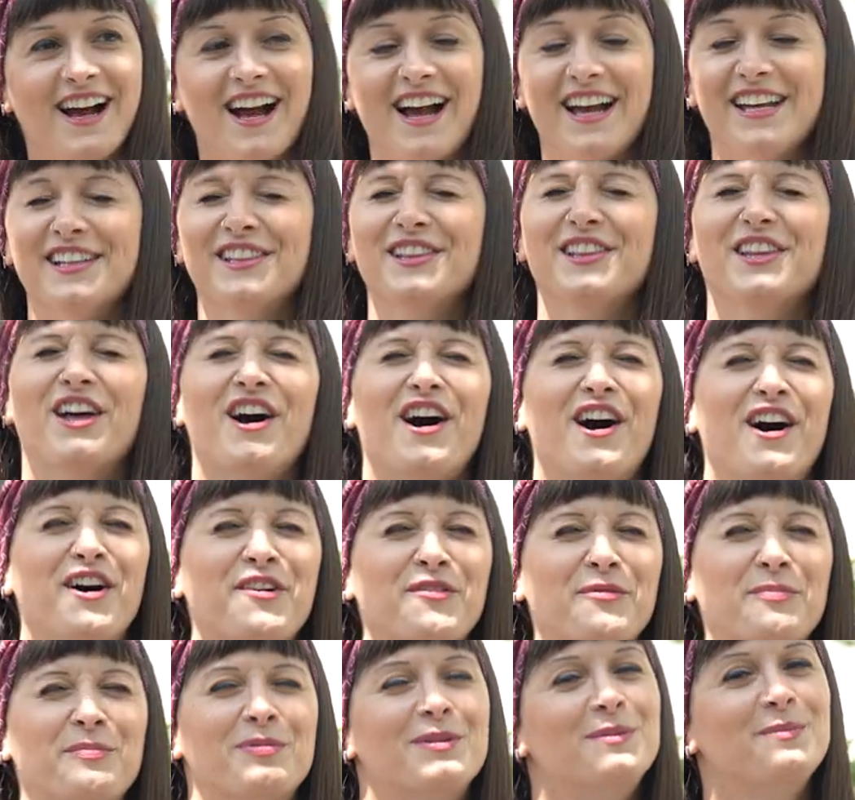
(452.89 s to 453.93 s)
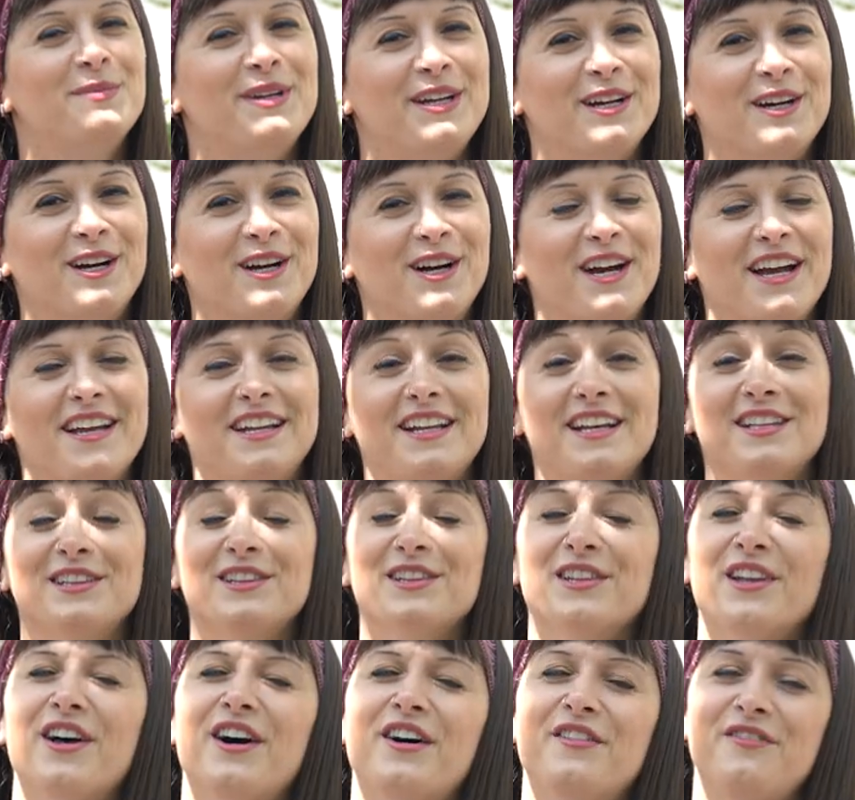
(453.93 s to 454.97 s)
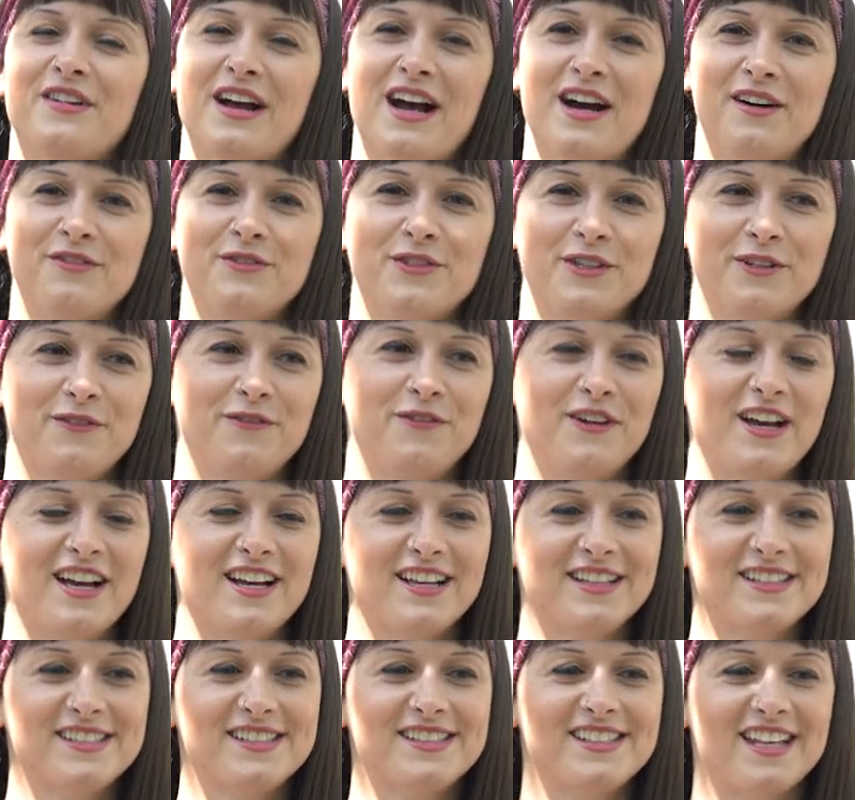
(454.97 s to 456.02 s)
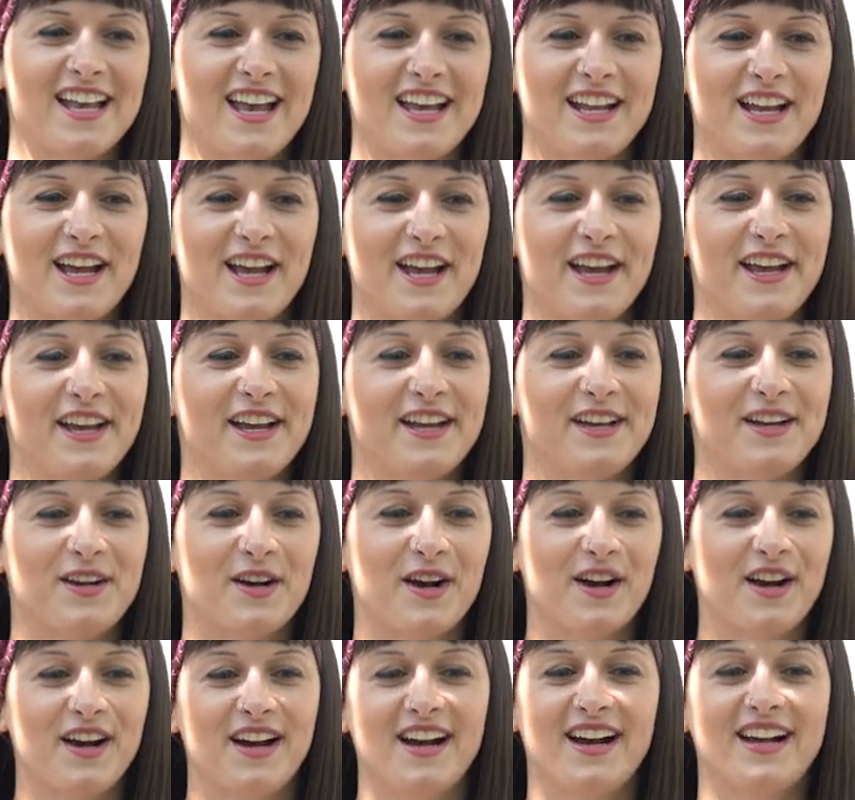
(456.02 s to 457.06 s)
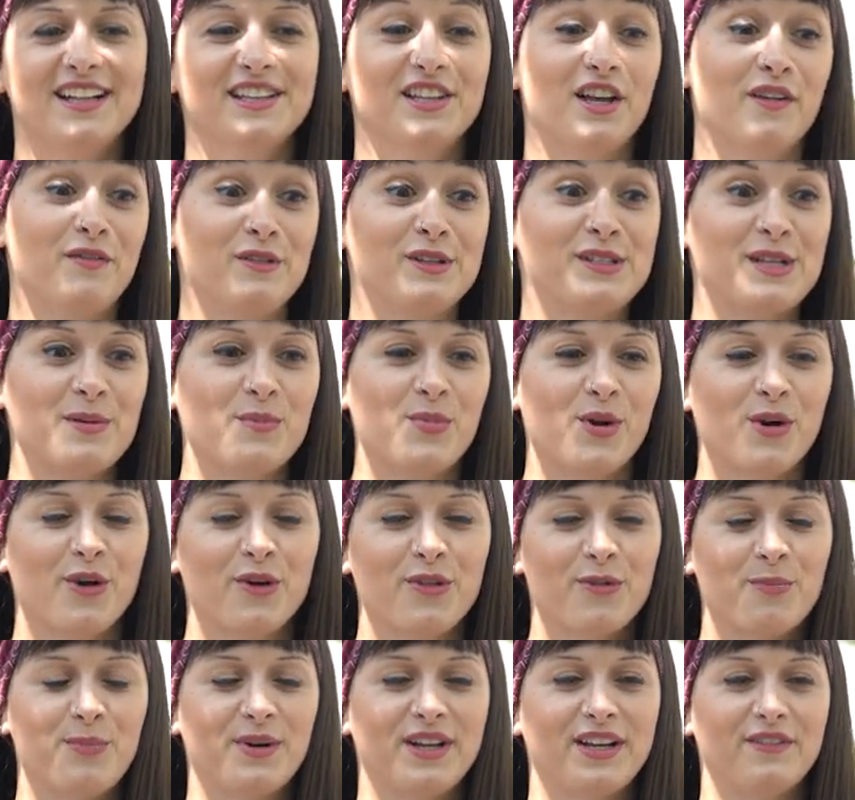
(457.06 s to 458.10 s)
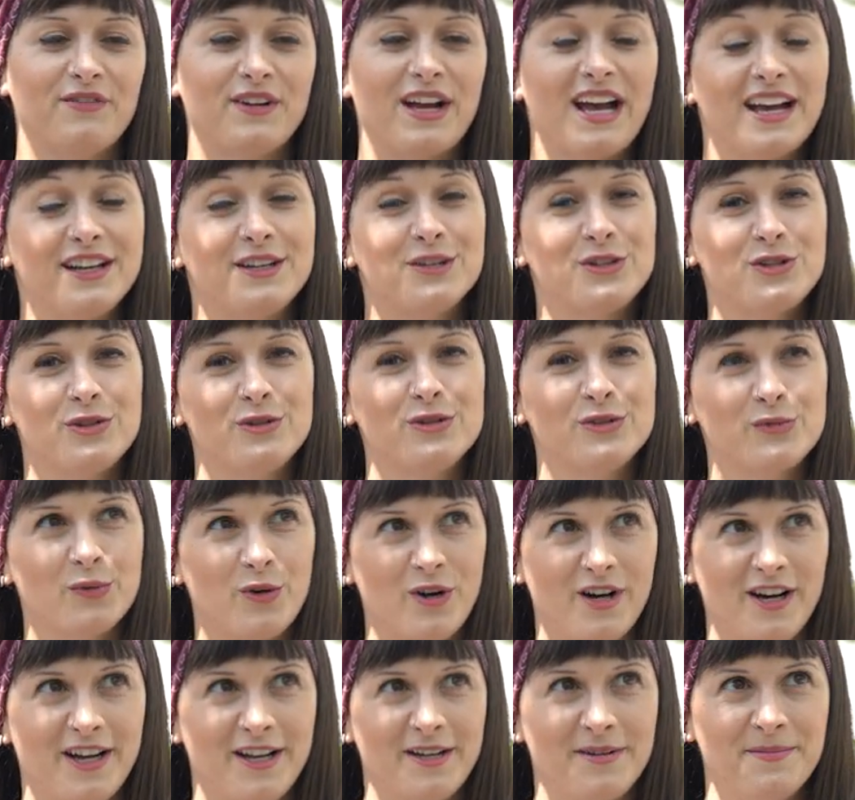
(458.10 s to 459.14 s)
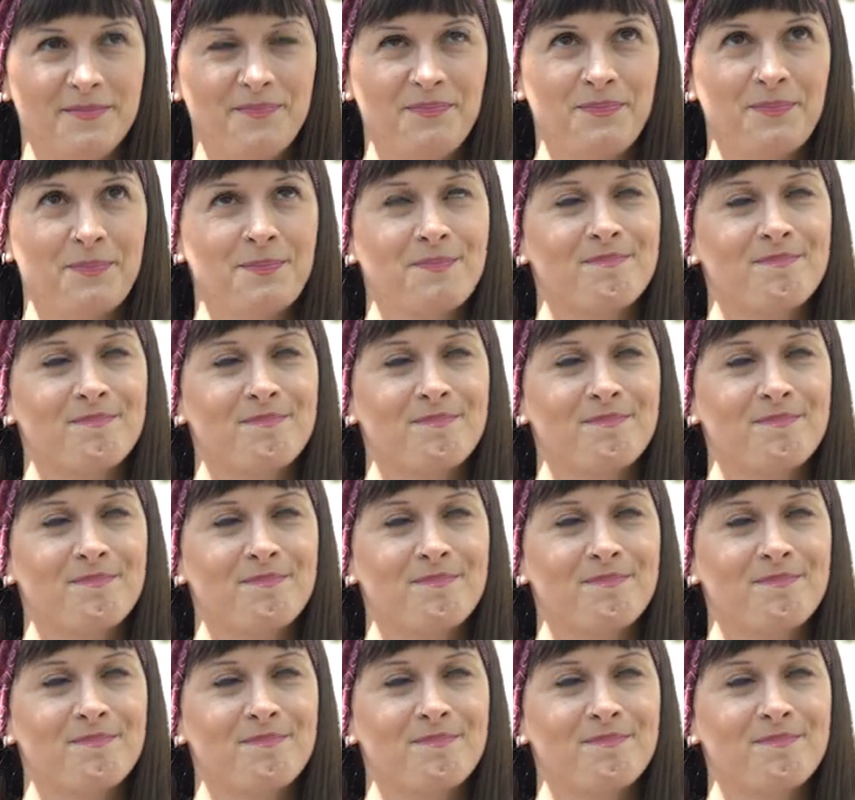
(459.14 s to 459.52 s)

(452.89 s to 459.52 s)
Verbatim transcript: I love Premiere and I love After Effects and I I love using both, but if I had to choose one,